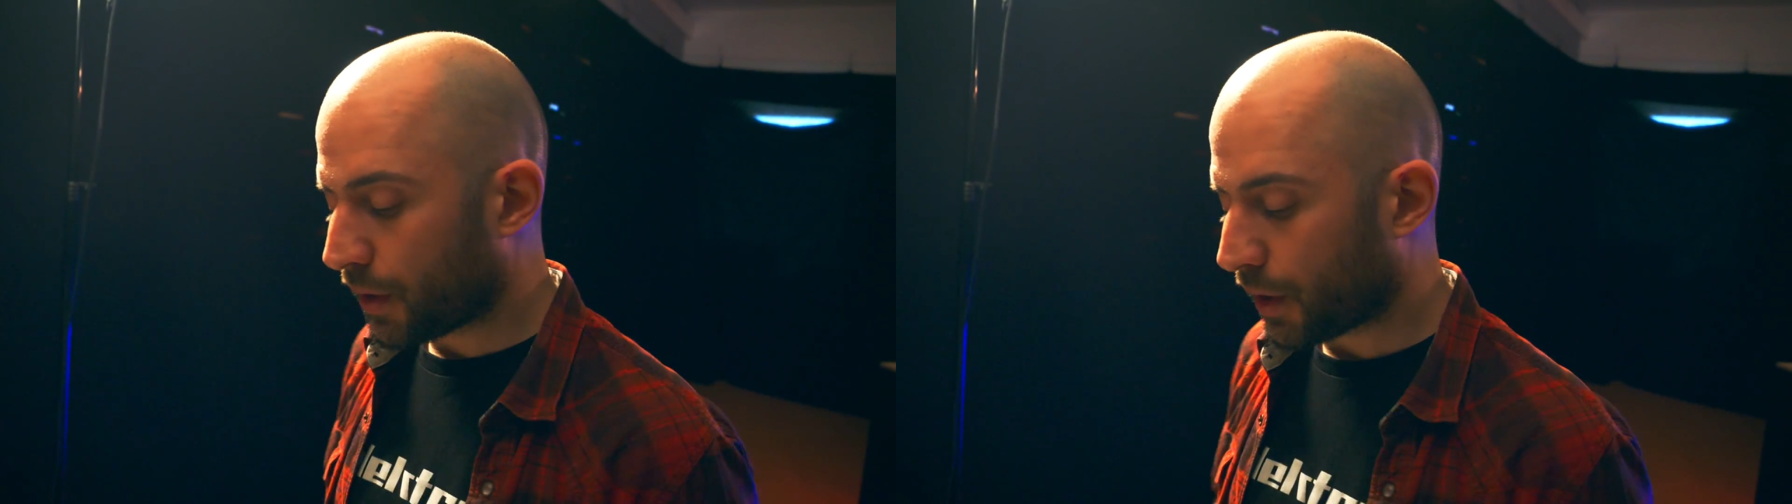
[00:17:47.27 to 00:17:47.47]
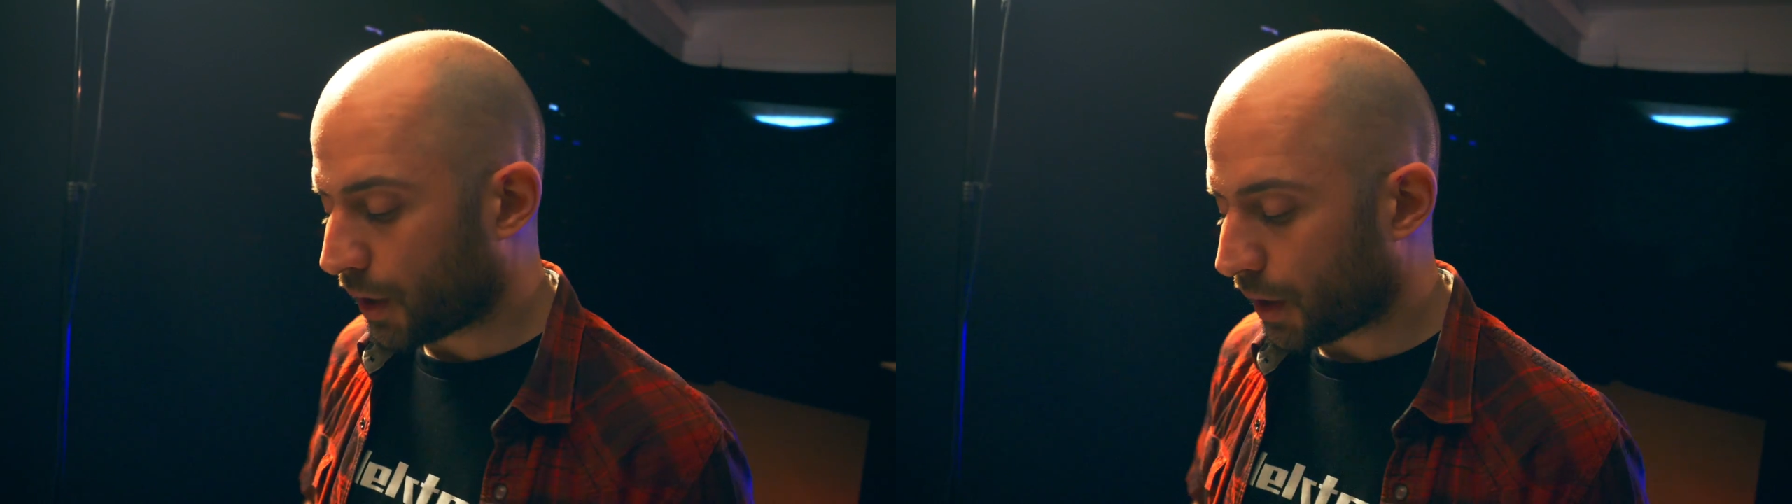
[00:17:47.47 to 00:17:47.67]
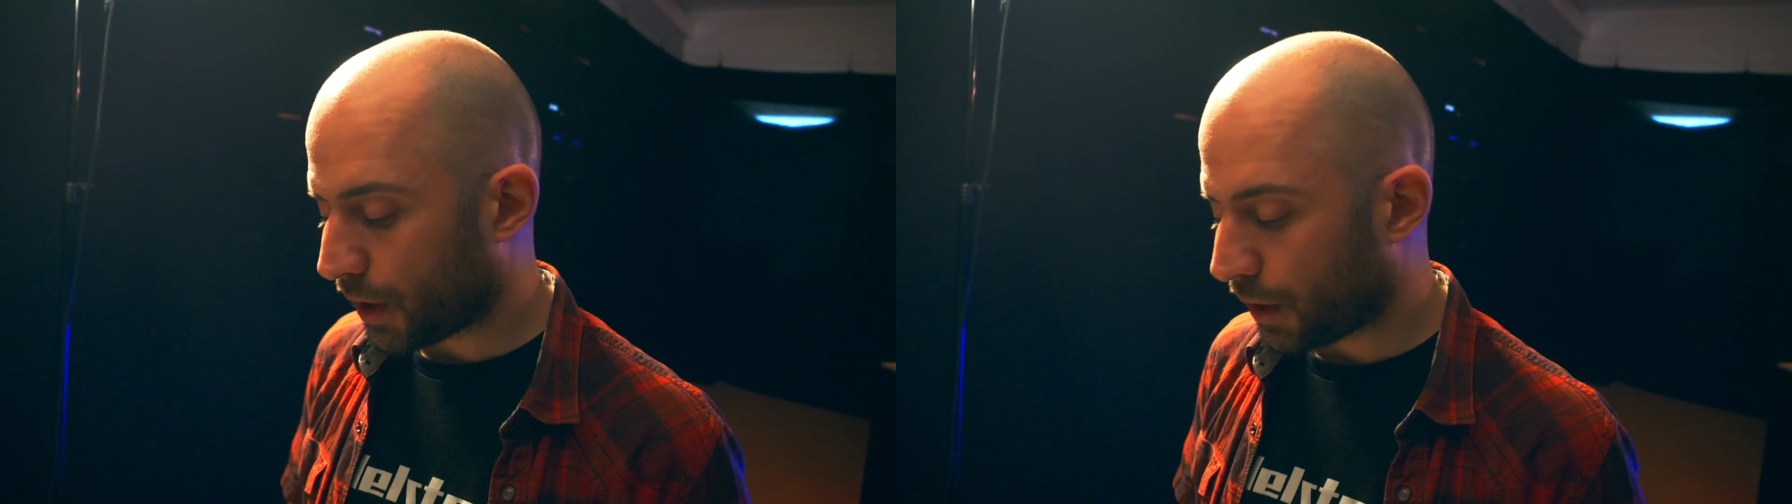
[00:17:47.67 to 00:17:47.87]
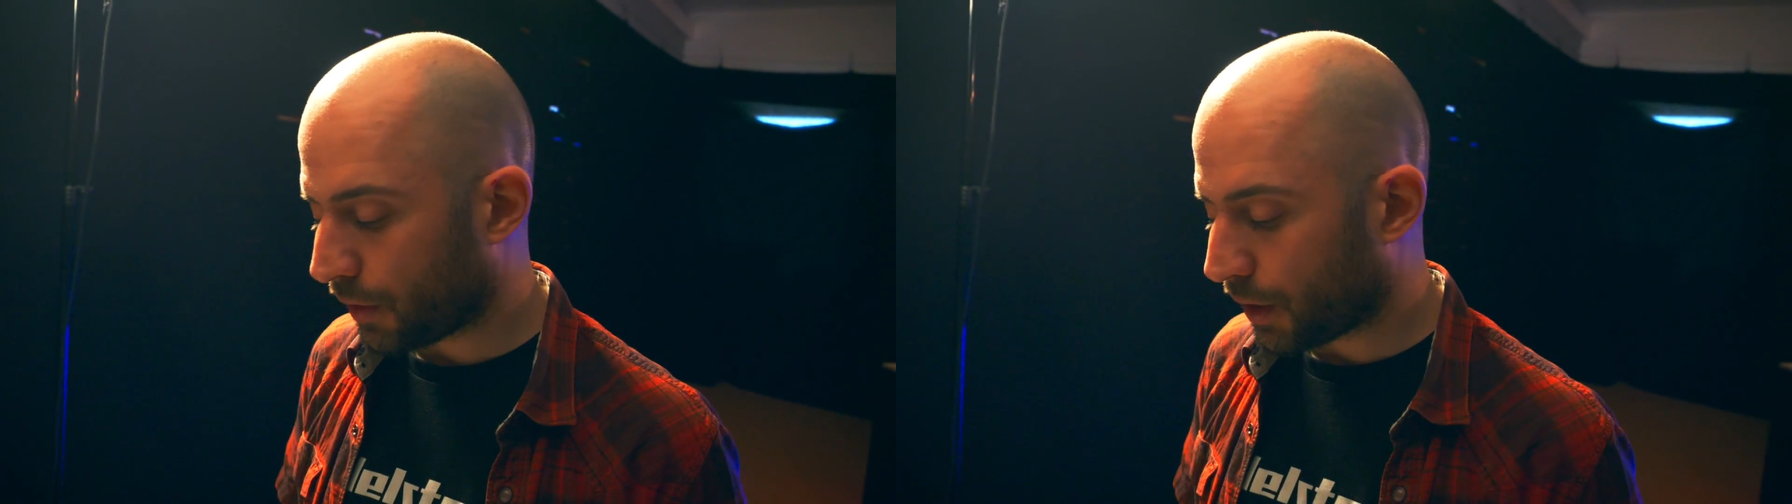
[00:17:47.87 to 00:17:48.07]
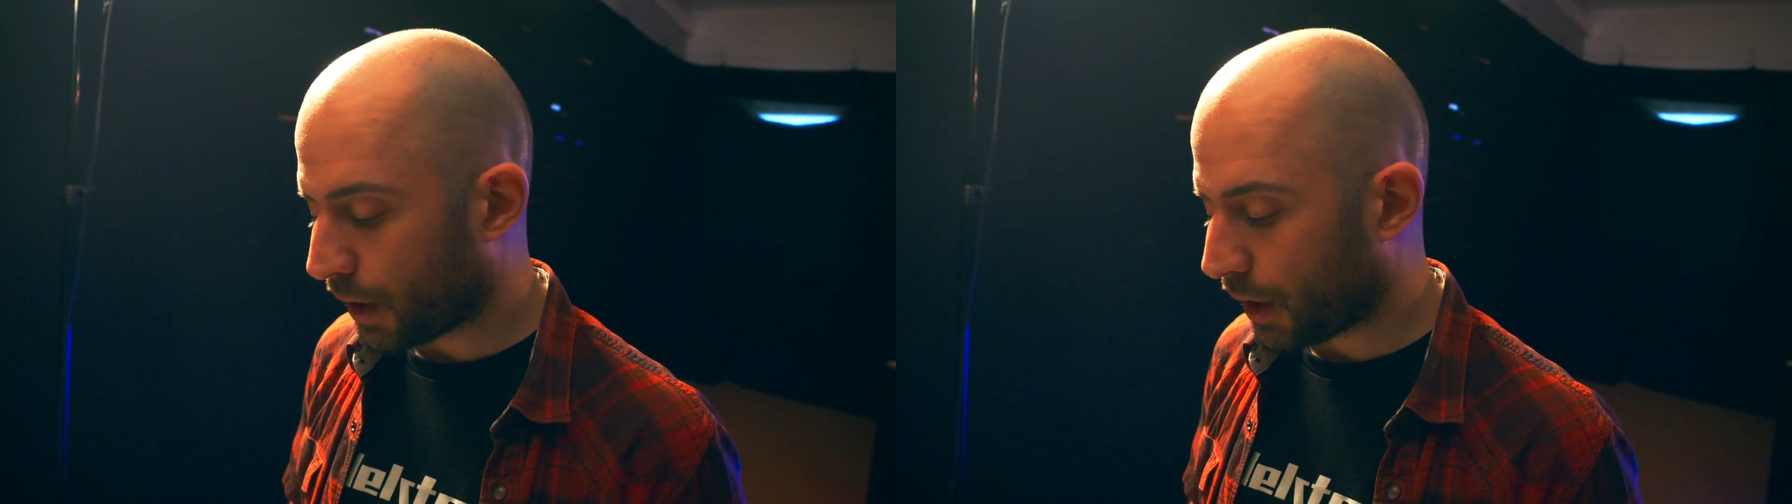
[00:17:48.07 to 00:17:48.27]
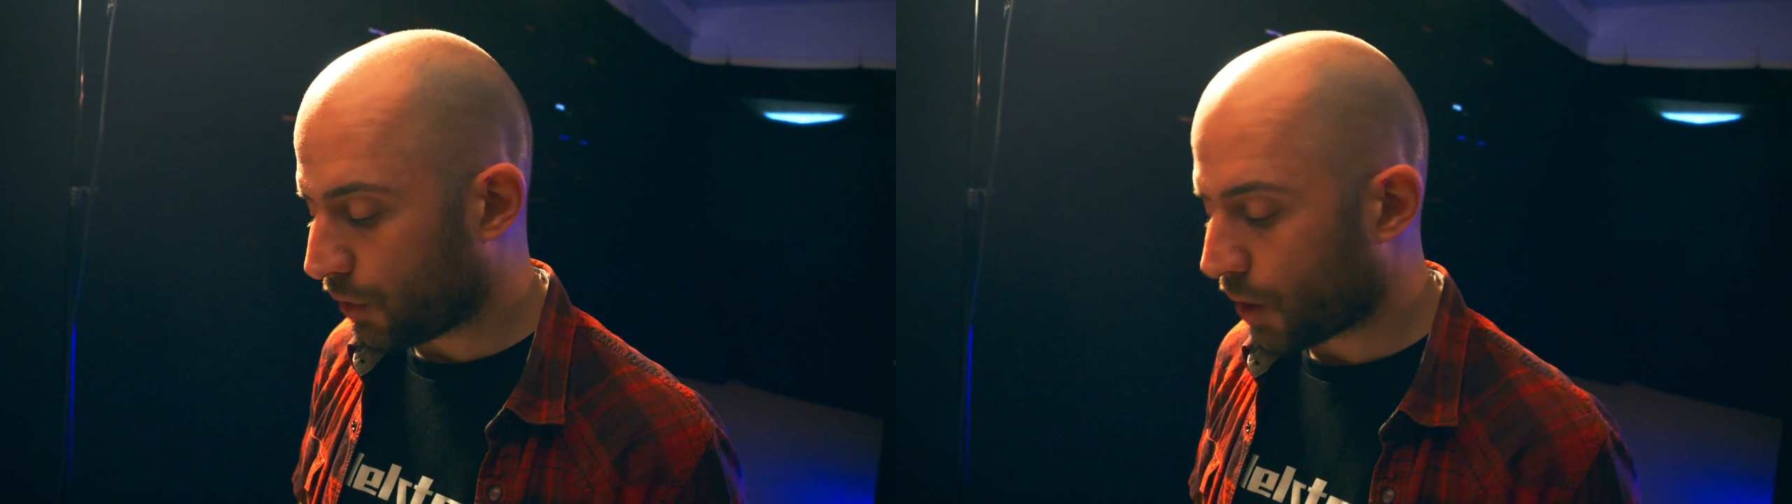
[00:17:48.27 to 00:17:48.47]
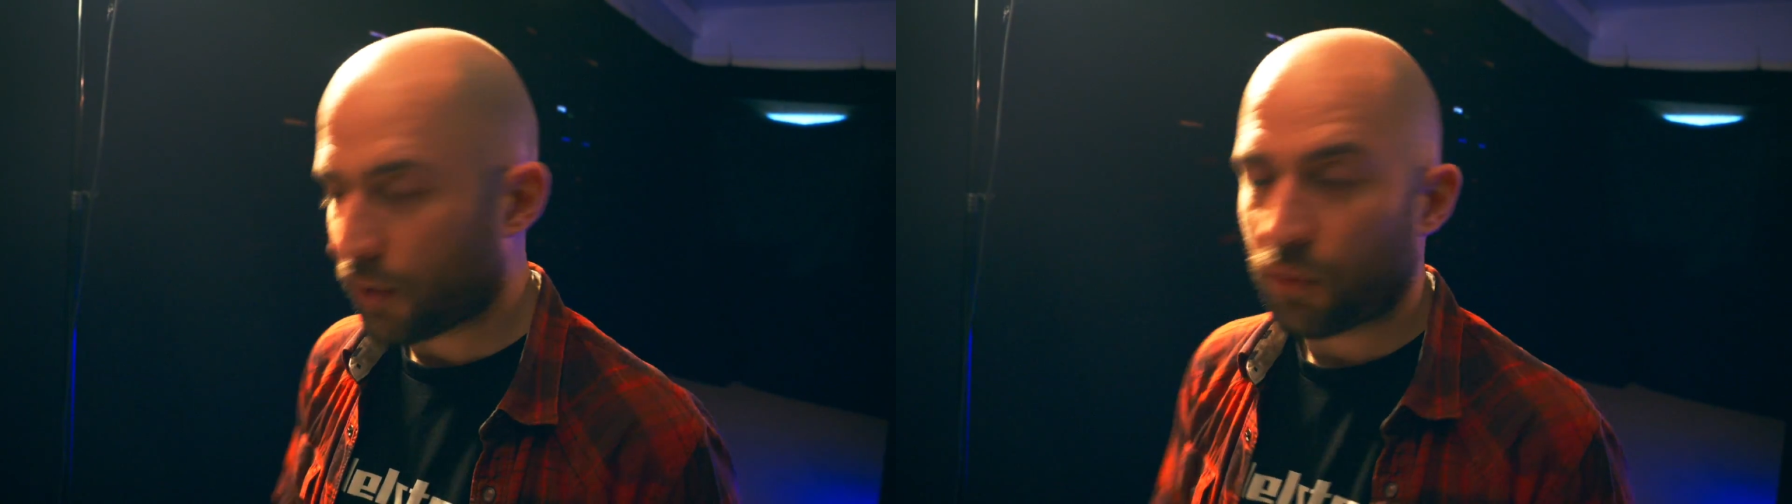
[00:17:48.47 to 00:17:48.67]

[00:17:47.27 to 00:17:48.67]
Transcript: And then you have